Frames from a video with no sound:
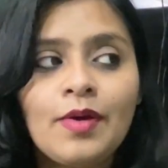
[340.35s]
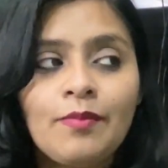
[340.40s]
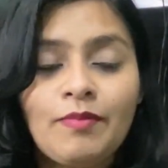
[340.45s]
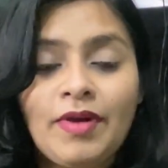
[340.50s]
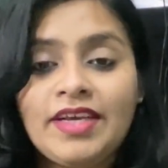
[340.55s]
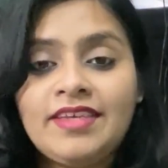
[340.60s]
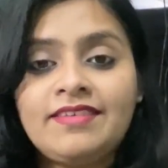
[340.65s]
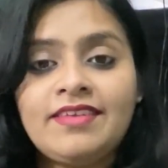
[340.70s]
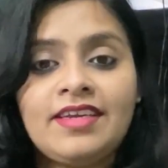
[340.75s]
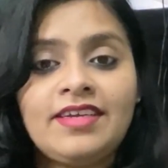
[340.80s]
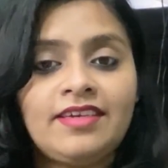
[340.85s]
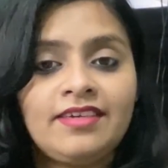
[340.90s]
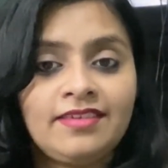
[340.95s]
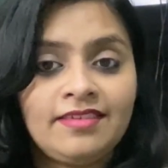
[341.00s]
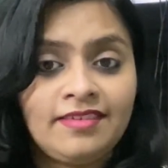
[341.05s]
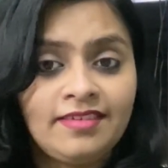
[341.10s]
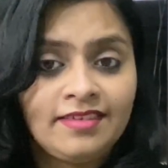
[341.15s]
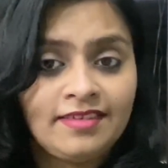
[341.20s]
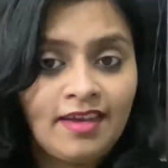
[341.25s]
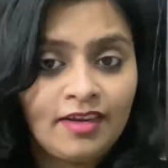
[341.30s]
My
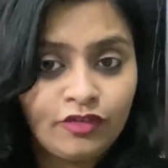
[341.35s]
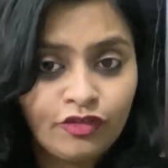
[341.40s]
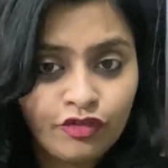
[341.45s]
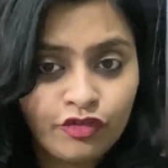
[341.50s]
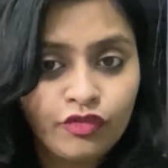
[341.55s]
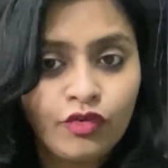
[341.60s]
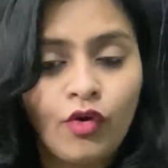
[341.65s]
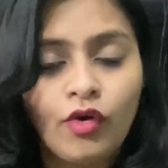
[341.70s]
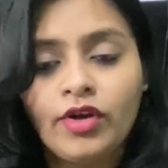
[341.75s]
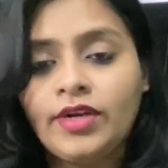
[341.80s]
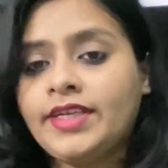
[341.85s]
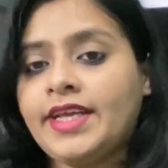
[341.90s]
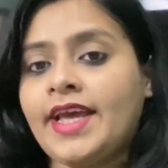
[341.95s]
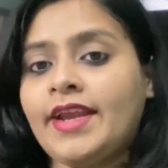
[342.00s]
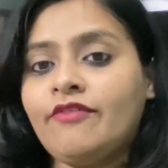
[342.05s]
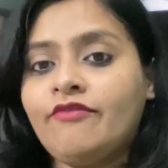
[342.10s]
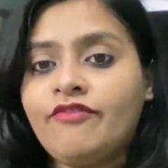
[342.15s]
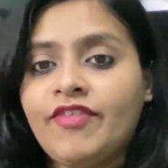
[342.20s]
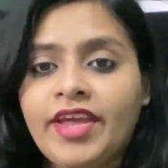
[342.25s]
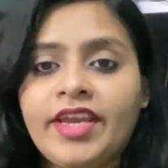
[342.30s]
sentences are short
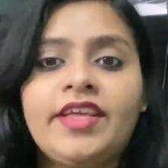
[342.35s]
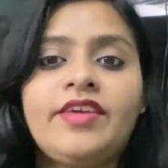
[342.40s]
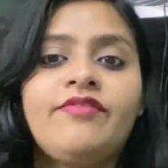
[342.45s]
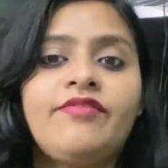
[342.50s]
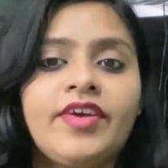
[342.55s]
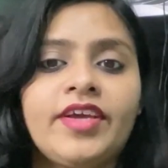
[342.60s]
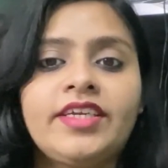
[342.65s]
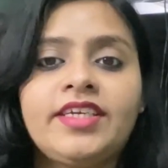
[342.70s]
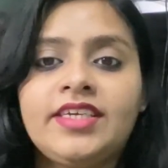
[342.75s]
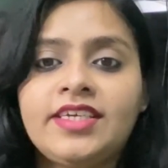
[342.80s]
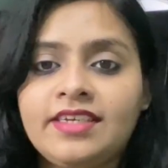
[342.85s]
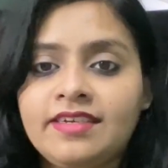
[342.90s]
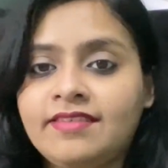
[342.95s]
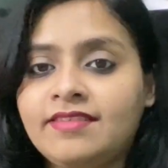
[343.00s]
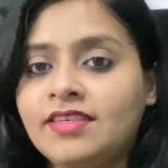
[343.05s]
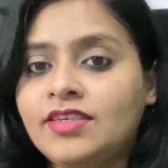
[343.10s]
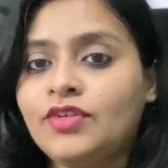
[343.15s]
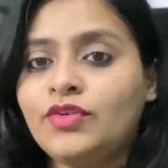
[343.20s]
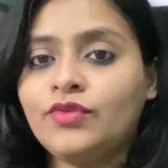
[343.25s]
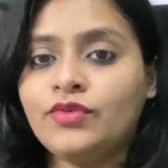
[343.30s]
and very, very
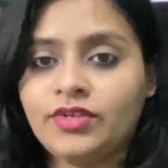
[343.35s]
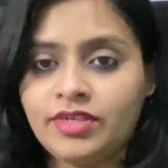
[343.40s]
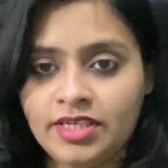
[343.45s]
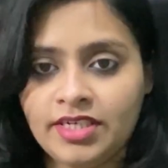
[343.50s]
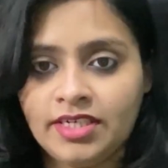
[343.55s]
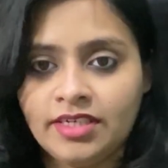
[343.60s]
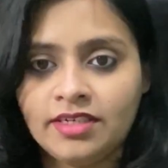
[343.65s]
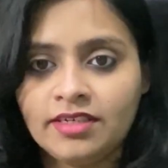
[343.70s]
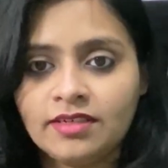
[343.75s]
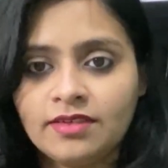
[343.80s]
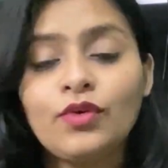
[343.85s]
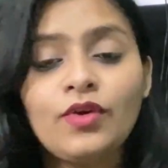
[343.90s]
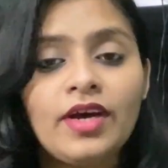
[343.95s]
easy to read.